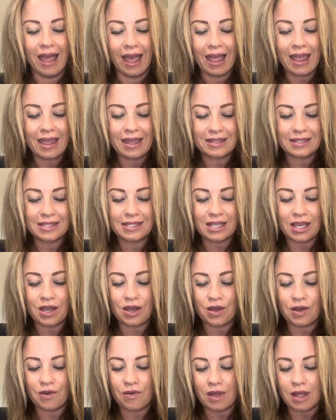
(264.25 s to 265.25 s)
And
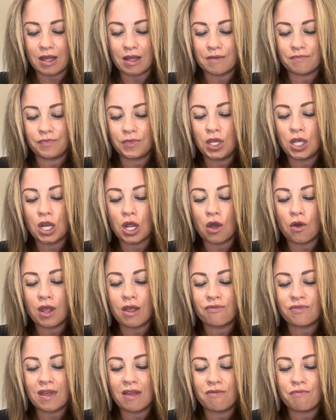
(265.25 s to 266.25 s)
so,
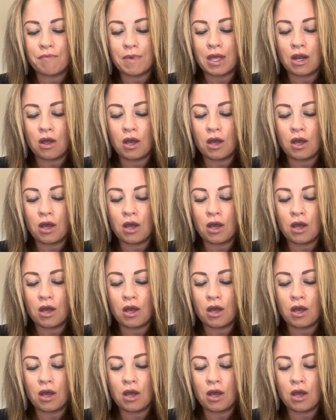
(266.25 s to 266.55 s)
if they've been